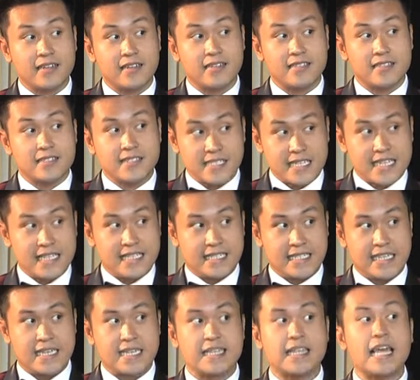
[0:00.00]

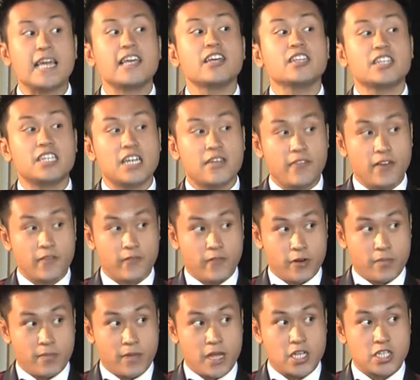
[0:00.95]
city, they could give
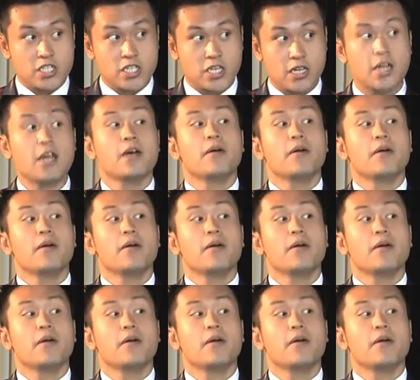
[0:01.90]
information.